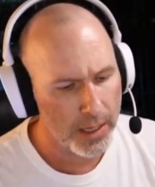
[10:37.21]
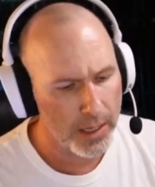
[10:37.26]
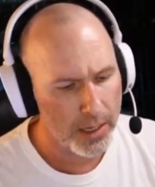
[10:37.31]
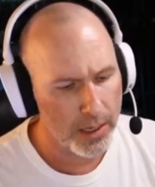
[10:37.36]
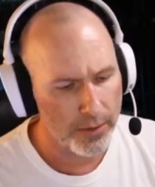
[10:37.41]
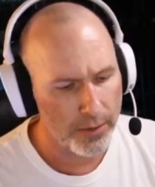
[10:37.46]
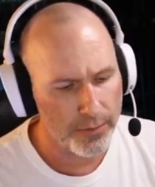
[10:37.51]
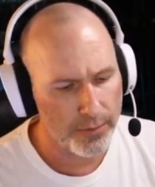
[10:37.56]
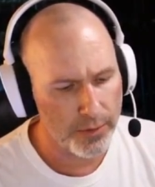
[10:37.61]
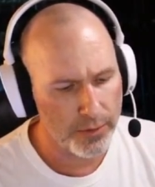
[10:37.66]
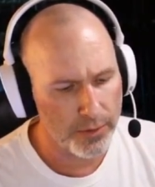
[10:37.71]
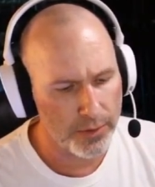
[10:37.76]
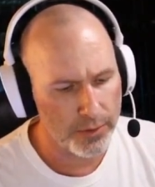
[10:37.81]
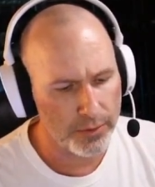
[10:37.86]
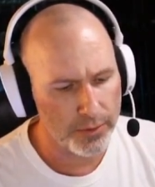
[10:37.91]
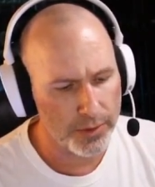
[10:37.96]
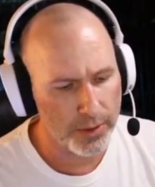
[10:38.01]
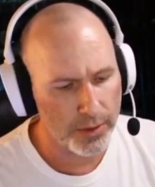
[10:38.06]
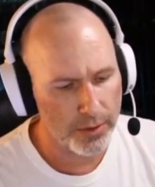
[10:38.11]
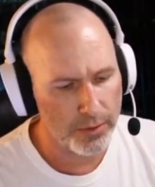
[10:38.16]
If you do
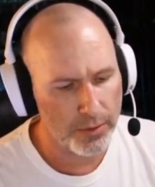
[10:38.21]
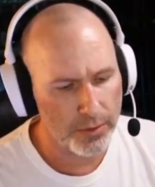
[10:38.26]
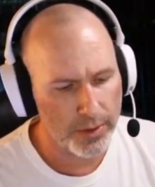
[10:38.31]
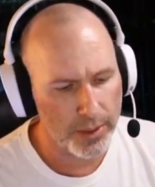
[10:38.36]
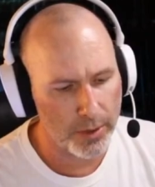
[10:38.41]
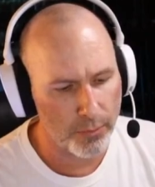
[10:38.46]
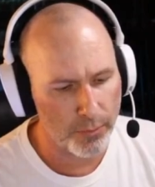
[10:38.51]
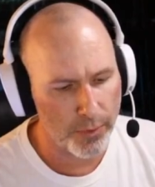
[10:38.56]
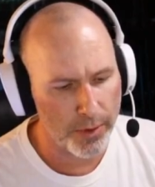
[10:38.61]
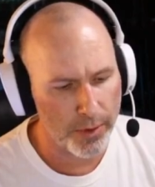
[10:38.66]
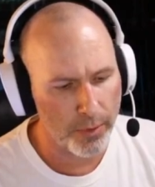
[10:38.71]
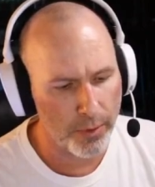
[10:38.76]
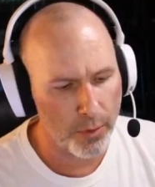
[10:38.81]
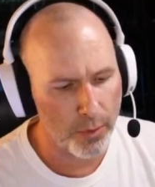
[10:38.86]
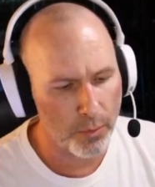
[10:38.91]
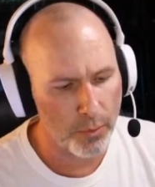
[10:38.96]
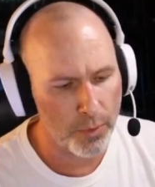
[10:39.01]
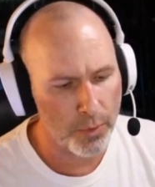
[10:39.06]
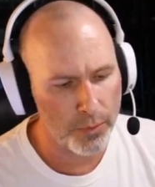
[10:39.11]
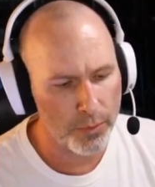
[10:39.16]
so, you can
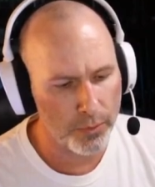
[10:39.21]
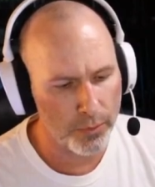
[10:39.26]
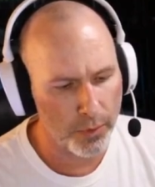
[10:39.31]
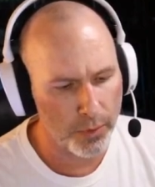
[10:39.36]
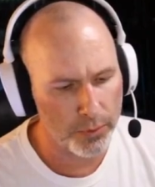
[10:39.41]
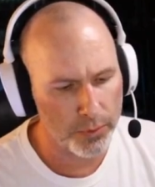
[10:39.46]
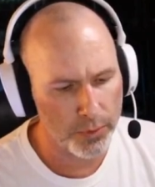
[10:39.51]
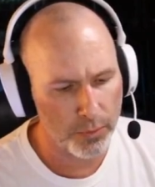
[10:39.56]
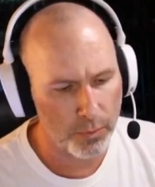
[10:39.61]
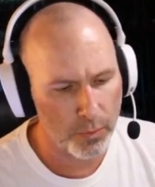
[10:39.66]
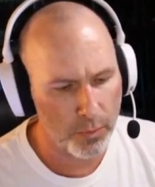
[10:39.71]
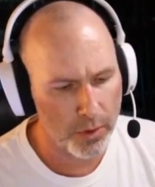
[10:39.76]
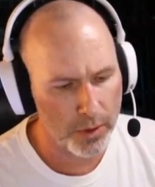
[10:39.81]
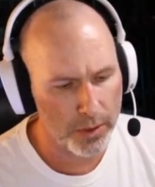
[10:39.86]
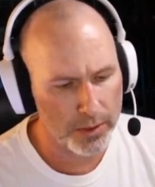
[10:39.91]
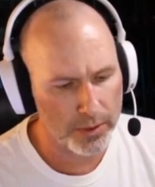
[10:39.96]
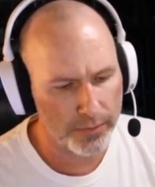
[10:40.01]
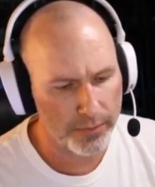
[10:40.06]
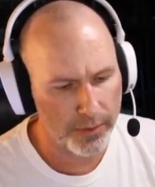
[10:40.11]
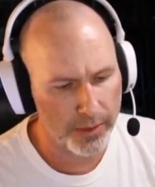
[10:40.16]
reroll wound rolls of
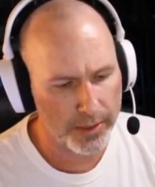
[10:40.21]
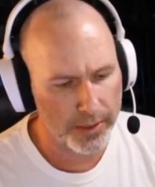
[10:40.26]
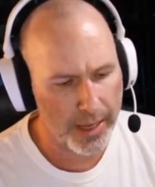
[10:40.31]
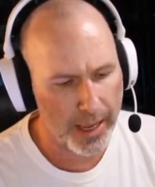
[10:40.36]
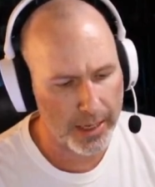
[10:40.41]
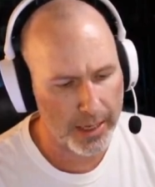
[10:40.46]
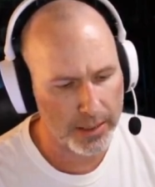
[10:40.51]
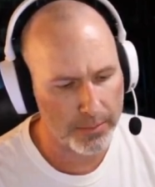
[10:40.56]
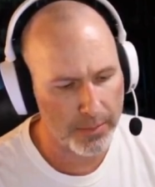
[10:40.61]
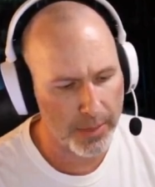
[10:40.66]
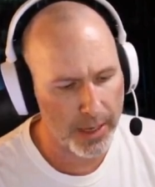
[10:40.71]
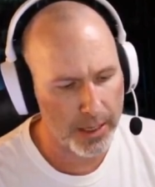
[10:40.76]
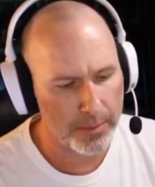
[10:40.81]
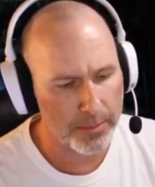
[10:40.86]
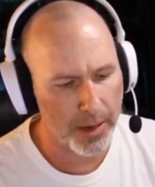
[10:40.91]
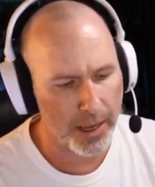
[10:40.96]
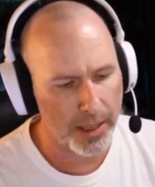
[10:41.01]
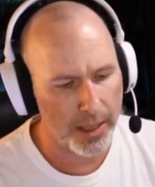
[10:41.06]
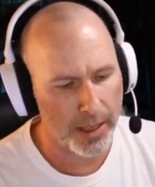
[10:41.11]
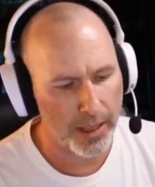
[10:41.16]
1s for attacks made
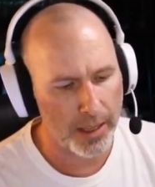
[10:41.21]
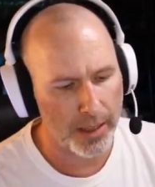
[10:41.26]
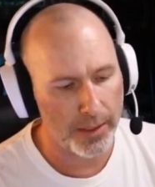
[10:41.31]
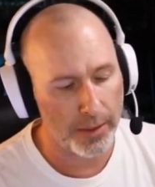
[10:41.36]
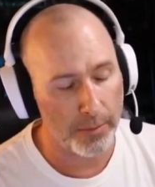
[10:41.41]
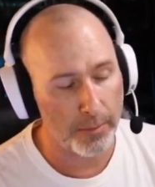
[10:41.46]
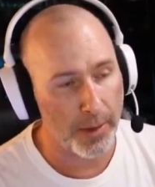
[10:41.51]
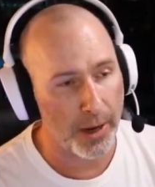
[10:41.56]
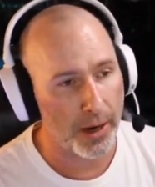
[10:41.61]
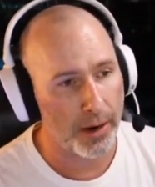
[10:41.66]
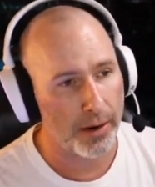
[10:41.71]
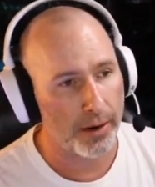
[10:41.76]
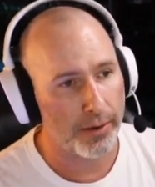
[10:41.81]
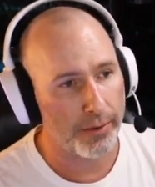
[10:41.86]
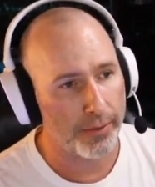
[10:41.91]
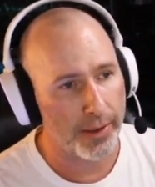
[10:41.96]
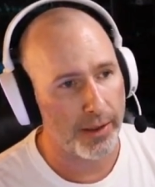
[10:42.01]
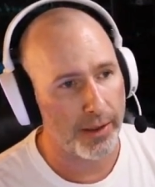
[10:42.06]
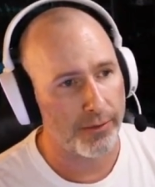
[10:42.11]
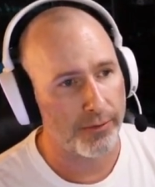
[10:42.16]
by the bearer
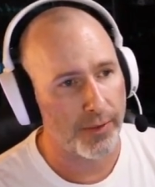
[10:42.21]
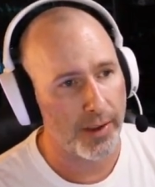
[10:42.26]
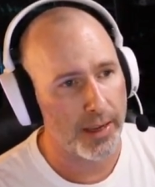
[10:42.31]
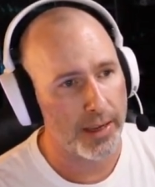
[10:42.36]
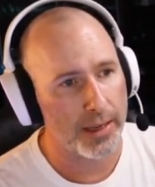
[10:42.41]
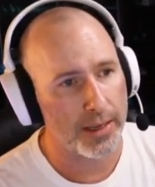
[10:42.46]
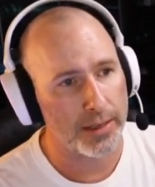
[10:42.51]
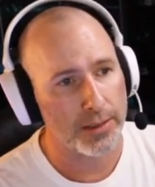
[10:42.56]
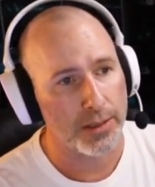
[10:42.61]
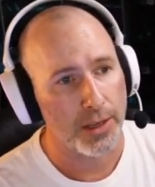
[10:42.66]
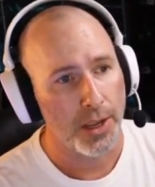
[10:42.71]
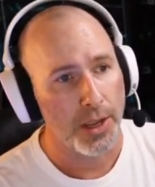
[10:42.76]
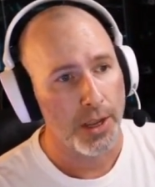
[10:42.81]
that phase.